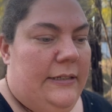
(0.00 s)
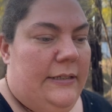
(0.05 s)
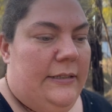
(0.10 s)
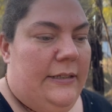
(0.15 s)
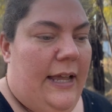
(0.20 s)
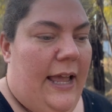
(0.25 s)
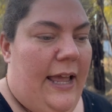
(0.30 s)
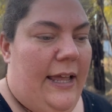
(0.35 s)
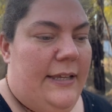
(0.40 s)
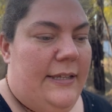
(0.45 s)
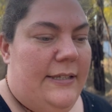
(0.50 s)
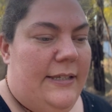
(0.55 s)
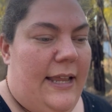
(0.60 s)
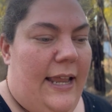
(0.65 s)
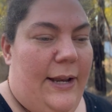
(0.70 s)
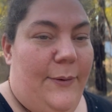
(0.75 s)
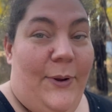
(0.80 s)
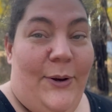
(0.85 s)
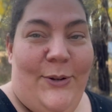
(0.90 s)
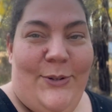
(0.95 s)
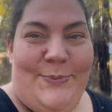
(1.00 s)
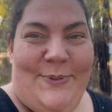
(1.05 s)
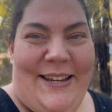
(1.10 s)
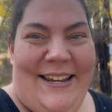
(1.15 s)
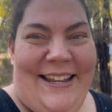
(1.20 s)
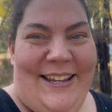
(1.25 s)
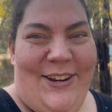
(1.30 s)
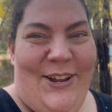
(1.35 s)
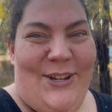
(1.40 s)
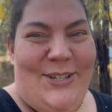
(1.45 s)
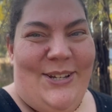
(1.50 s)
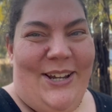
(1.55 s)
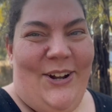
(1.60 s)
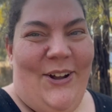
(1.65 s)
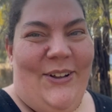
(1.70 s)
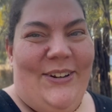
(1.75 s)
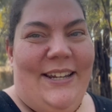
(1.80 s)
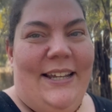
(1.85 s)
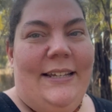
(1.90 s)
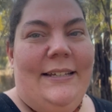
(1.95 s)
as anyone who's been here knows, I
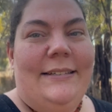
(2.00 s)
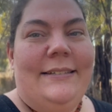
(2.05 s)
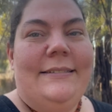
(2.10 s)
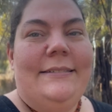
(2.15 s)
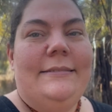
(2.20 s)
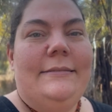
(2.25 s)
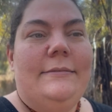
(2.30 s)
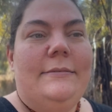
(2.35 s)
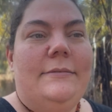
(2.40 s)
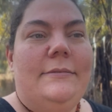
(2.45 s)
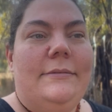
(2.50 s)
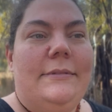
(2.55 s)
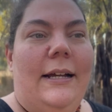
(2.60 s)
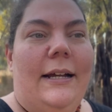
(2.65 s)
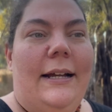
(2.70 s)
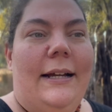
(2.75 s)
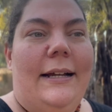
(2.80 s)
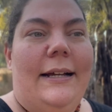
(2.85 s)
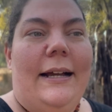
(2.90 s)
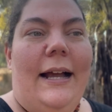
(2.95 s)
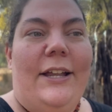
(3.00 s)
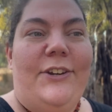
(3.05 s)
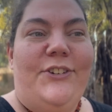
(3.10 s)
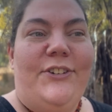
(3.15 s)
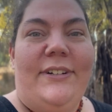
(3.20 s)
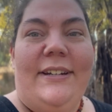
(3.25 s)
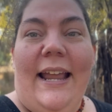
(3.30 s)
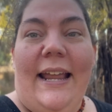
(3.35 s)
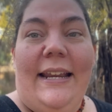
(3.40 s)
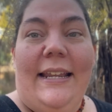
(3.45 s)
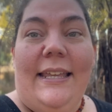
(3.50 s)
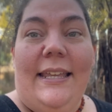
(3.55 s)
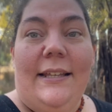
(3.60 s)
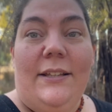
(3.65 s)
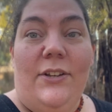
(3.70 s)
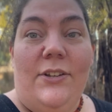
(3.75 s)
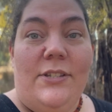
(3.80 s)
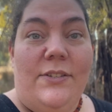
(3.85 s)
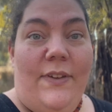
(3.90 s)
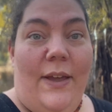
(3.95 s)
got 180
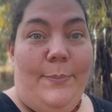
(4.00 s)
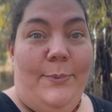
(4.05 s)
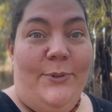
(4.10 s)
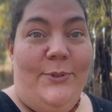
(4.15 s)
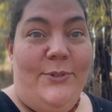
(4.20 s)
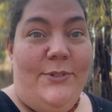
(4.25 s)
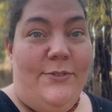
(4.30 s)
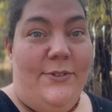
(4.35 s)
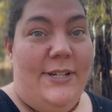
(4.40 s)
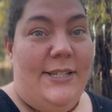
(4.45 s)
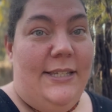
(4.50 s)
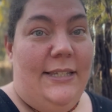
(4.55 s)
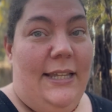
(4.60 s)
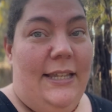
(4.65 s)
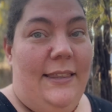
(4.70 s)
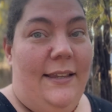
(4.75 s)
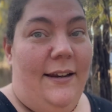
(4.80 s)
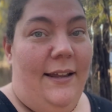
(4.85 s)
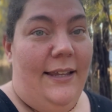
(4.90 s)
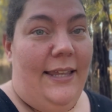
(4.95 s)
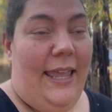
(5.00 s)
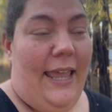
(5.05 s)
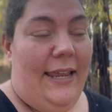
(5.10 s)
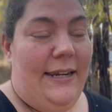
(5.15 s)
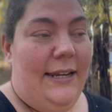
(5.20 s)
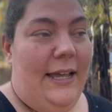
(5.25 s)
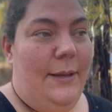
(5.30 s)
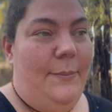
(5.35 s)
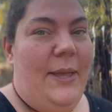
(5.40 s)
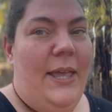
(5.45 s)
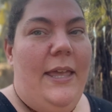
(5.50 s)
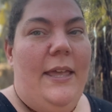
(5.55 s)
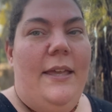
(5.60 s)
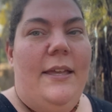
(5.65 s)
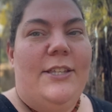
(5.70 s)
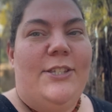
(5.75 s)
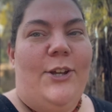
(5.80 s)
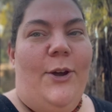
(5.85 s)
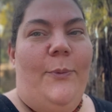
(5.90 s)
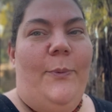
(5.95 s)
kilos of apples recently that I canned up.
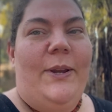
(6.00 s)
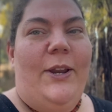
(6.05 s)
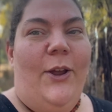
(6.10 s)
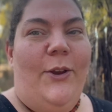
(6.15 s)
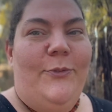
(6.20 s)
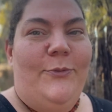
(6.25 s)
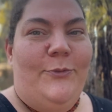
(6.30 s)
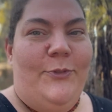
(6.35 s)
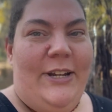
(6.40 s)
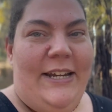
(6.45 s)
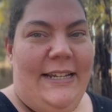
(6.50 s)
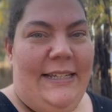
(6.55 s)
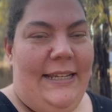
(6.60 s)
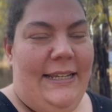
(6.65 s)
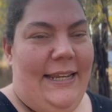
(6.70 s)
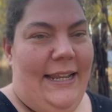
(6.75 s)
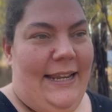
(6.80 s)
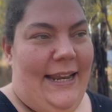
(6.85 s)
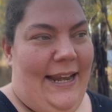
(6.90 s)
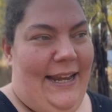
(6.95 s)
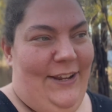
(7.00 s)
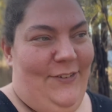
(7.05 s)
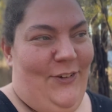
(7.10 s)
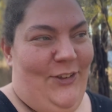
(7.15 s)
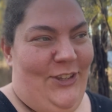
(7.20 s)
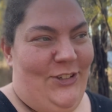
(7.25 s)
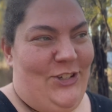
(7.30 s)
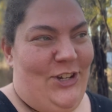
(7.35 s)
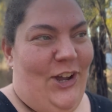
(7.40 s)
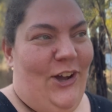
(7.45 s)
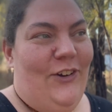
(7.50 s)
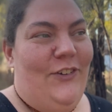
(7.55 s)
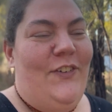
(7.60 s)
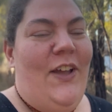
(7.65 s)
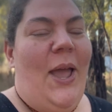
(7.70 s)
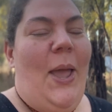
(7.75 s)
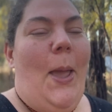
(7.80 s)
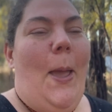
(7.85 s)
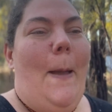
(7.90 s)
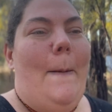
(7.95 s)
So we don't really need any for the shelf,
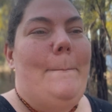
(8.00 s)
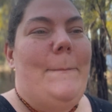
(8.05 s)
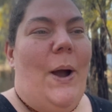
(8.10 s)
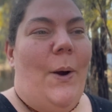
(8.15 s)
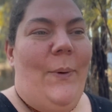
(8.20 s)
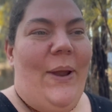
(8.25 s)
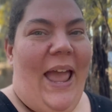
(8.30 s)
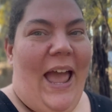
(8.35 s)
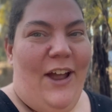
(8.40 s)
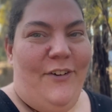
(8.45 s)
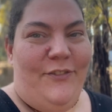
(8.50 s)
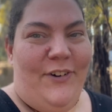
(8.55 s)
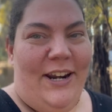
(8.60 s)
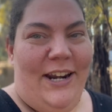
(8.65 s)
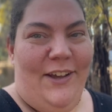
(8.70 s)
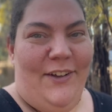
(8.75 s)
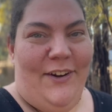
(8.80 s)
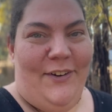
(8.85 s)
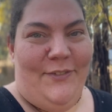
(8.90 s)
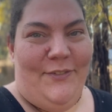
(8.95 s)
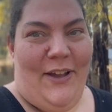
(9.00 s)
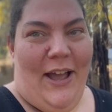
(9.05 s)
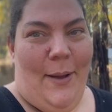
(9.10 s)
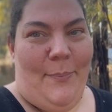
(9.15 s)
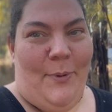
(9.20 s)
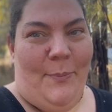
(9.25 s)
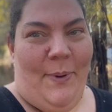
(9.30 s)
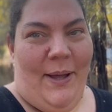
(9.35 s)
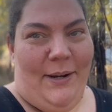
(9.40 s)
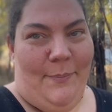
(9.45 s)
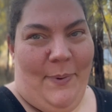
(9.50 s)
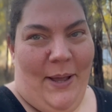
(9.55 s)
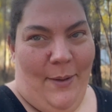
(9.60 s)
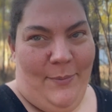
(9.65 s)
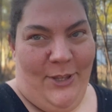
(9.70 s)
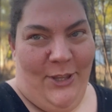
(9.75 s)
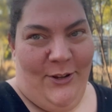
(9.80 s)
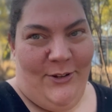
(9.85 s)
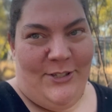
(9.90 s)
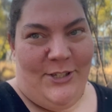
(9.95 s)
but we have run out of apple butter
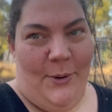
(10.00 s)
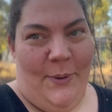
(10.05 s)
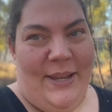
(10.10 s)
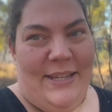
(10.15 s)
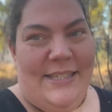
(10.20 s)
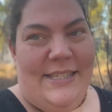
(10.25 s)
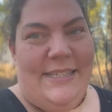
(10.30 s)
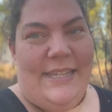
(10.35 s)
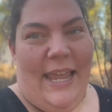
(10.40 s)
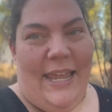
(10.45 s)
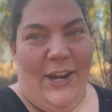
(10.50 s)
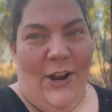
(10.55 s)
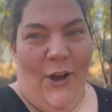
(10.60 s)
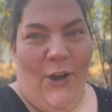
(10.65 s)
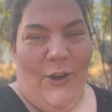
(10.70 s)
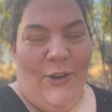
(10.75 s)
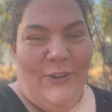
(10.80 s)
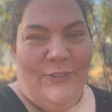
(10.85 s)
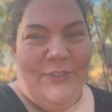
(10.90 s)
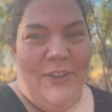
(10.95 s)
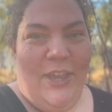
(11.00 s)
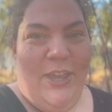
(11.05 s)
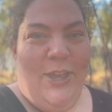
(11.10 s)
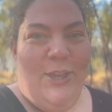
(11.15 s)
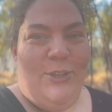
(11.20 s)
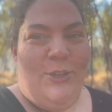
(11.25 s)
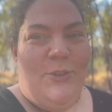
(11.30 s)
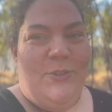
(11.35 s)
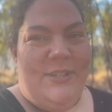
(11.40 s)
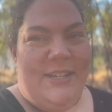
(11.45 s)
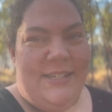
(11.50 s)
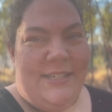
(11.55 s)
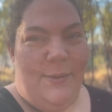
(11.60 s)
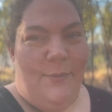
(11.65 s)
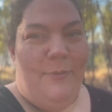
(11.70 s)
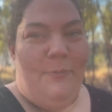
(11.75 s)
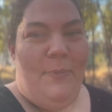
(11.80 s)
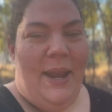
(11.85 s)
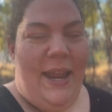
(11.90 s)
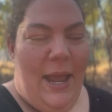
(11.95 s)
barbecue. So instead of using some
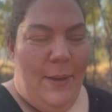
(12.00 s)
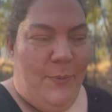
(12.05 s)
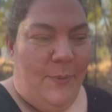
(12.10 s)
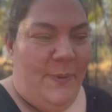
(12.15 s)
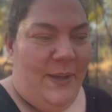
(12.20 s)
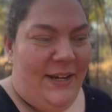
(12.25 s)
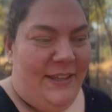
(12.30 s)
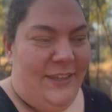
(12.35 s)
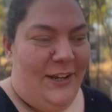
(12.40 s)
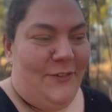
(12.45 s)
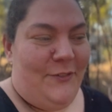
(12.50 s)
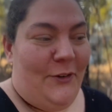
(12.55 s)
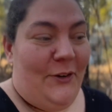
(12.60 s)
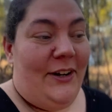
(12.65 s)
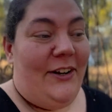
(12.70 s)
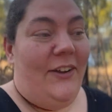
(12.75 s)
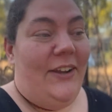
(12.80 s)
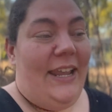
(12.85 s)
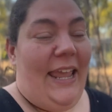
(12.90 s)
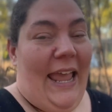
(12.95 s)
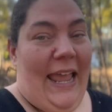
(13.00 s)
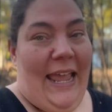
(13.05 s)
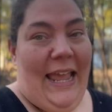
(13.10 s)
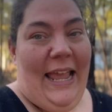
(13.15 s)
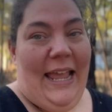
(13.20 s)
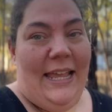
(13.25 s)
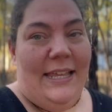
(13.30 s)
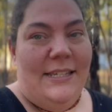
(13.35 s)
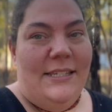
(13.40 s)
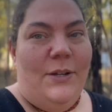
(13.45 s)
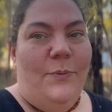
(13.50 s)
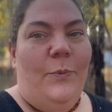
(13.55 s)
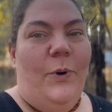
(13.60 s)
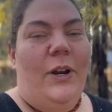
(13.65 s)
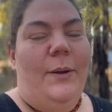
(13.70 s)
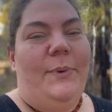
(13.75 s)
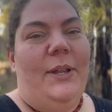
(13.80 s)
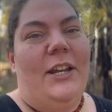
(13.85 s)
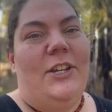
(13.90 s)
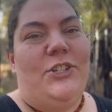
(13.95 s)
of my apple butter that I've already got canned, what
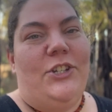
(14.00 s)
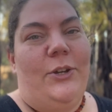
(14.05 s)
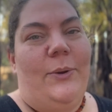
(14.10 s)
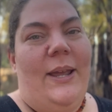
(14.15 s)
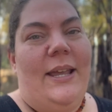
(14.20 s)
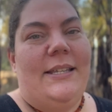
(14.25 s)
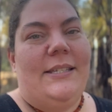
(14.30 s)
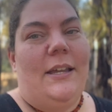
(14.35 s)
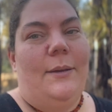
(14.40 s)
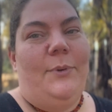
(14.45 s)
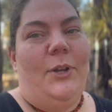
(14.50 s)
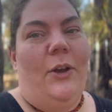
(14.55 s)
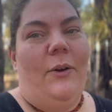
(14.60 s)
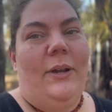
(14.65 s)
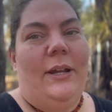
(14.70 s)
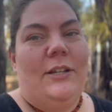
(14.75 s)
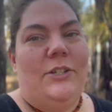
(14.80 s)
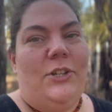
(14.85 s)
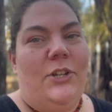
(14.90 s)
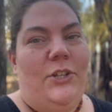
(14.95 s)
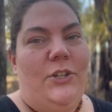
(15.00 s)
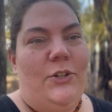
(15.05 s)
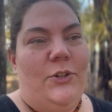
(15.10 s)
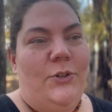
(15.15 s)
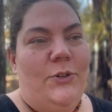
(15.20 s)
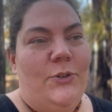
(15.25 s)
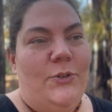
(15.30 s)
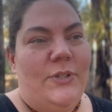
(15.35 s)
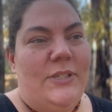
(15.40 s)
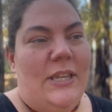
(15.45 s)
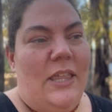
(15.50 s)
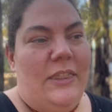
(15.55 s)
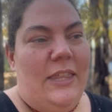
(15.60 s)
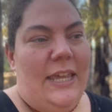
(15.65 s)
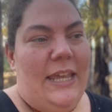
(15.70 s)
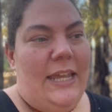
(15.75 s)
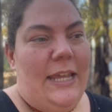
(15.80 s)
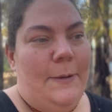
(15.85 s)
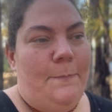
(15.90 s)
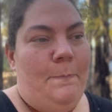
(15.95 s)
I'm going to do is I'm going to use
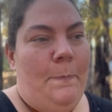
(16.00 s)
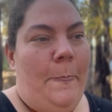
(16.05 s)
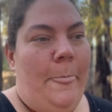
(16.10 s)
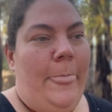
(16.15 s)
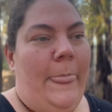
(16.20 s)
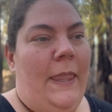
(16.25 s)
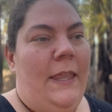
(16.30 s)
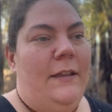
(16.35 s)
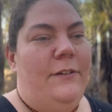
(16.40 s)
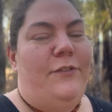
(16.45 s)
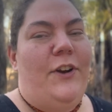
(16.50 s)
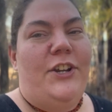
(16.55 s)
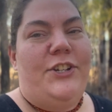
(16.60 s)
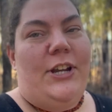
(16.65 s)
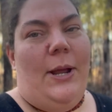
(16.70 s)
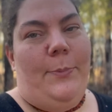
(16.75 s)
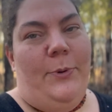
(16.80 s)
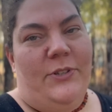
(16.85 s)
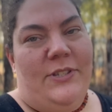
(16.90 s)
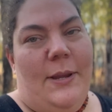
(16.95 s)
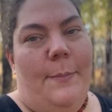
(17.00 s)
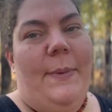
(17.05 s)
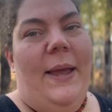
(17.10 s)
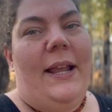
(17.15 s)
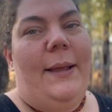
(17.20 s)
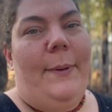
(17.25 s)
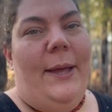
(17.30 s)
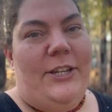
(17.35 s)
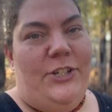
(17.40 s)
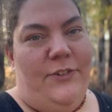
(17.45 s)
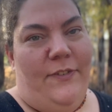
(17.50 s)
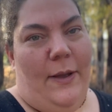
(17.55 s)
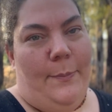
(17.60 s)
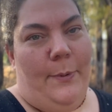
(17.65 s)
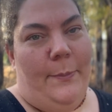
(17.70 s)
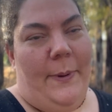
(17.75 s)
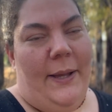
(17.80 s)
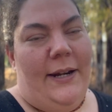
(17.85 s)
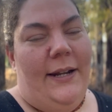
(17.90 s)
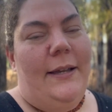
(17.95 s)
the fresh apples and make a batch of
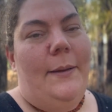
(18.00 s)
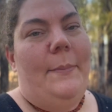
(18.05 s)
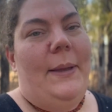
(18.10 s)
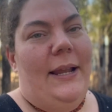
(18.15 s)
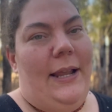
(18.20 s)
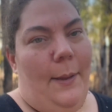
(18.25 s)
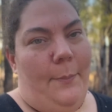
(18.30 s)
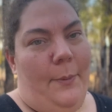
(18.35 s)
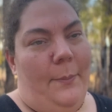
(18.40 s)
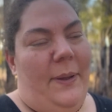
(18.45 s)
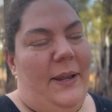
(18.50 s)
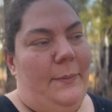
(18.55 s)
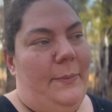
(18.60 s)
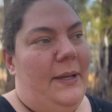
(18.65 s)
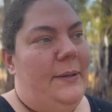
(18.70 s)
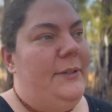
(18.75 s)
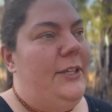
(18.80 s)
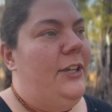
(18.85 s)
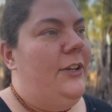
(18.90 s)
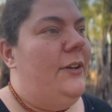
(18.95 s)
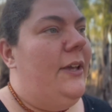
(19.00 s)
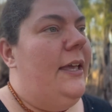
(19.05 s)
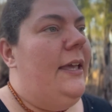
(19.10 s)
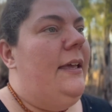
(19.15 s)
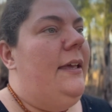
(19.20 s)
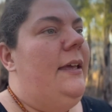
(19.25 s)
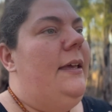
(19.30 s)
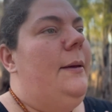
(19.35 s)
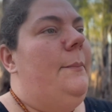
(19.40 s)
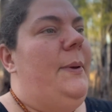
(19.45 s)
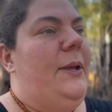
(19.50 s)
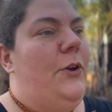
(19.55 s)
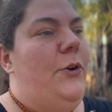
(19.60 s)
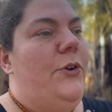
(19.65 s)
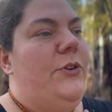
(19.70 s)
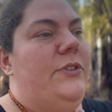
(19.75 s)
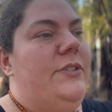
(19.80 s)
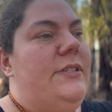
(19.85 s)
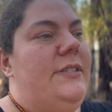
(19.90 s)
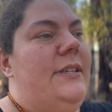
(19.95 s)
apple butter, make apple butter barbecue,
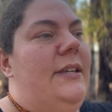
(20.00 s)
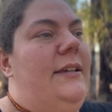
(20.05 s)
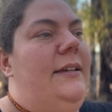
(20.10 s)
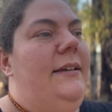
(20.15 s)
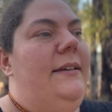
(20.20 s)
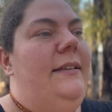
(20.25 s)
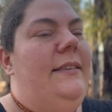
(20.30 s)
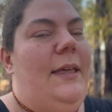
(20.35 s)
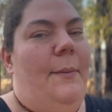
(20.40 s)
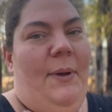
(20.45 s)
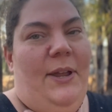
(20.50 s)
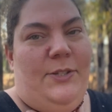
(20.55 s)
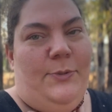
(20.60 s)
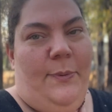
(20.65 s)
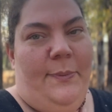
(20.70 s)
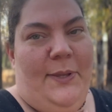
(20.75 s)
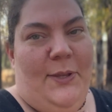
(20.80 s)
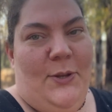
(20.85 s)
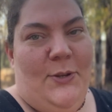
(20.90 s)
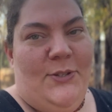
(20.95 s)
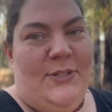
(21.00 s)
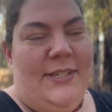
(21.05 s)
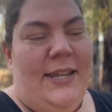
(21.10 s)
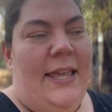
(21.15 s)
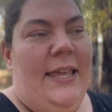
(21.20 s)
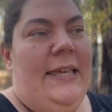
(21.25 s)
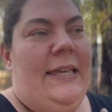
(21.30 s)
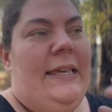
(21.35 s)
because they may as well be used.